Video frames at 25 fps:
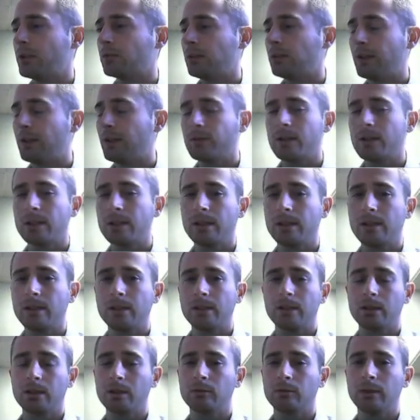references
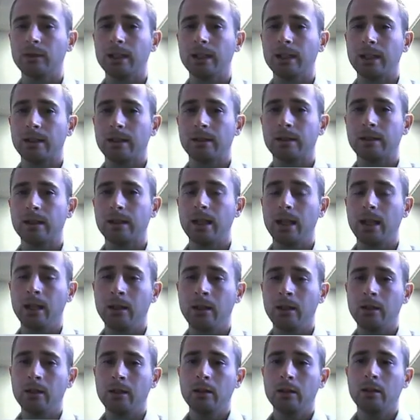to the readings
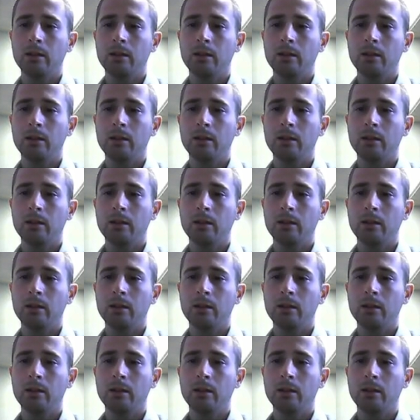that